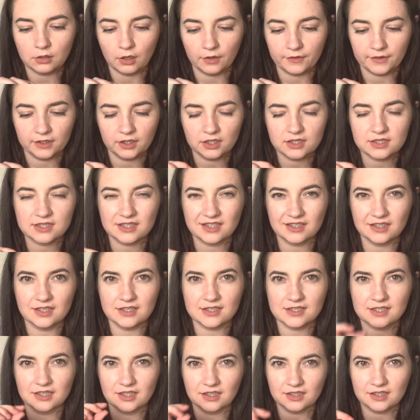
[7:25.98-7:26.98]
I think
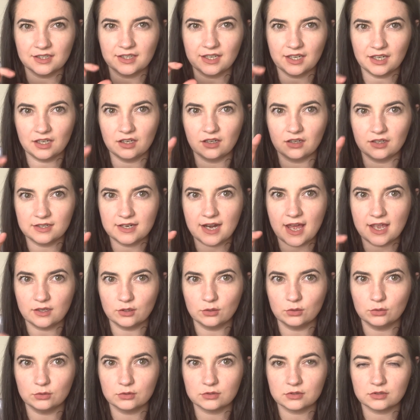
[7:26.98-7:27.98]
until I can get it
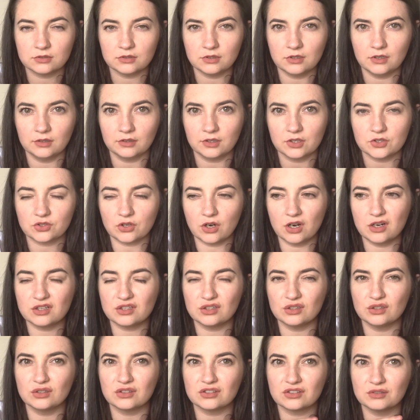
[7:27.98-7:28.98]
nailed, I'm going to try and
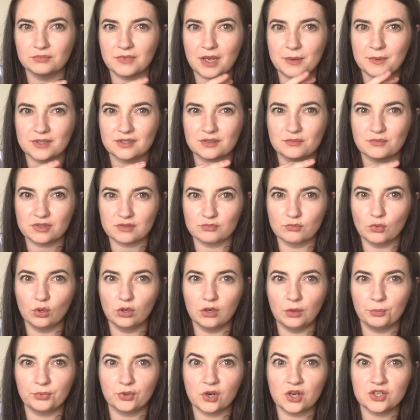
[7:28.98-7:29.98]
do maybe some
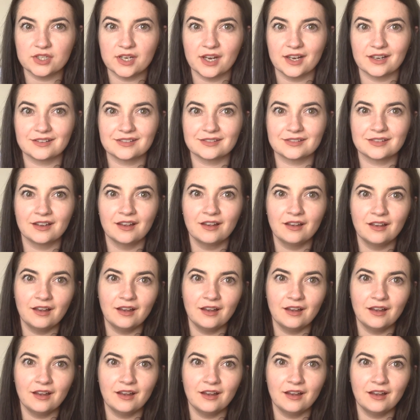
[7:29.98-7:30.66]
smaller projects,